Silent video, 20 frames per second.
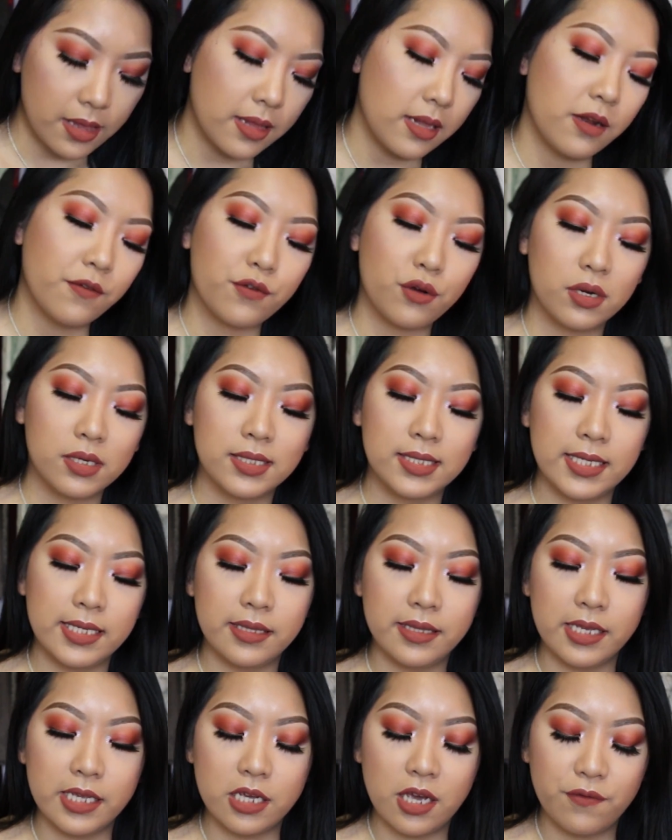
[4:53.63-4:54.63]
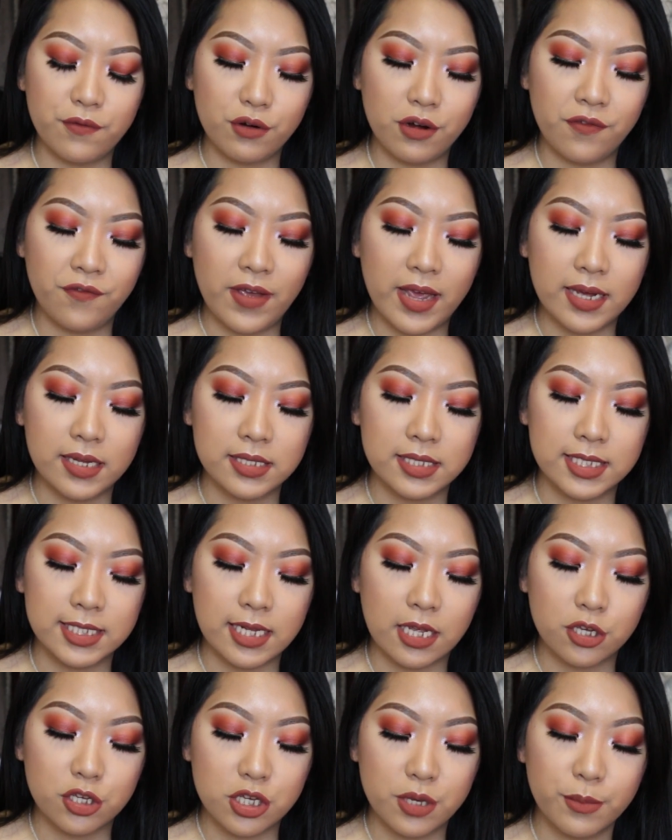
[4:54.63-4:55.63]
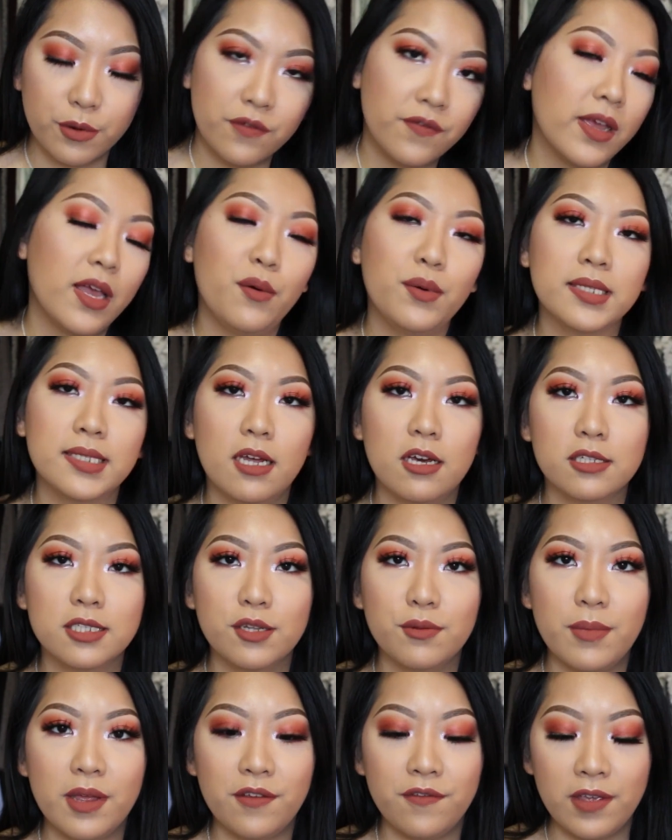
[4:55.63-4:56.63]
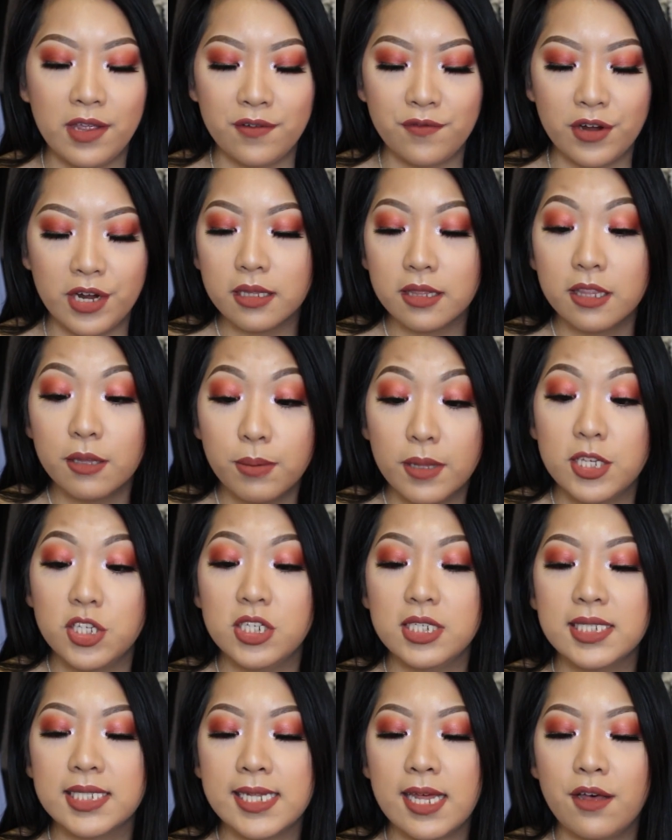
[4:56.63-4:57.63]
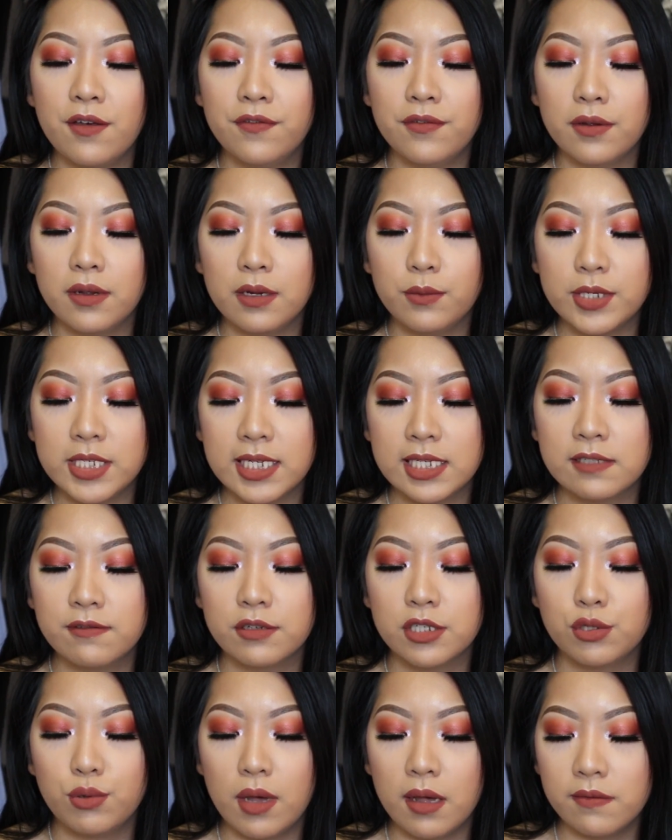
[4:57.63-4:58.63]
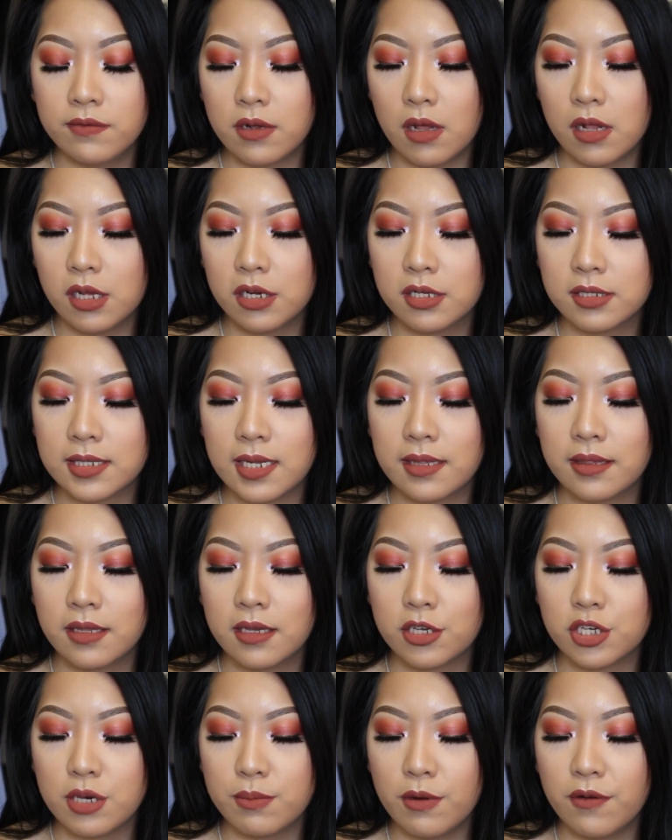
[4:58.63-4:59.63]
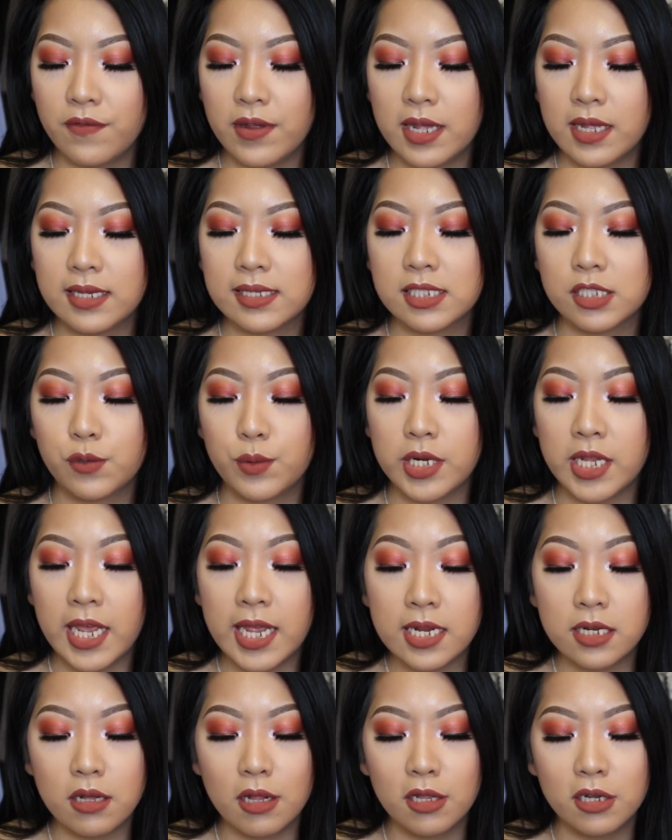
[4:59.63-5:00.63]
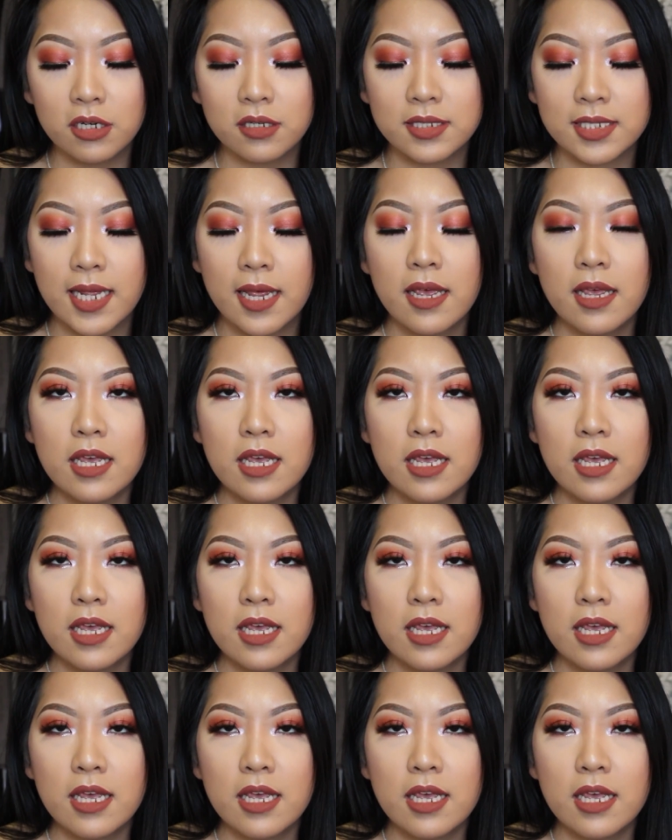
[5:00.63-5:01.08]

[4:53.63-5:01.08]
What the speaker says: And then of course the Cover FX Shimmer Veil was also my favorite. The blush itself retails for $12 and the Shimmer Veil is $28.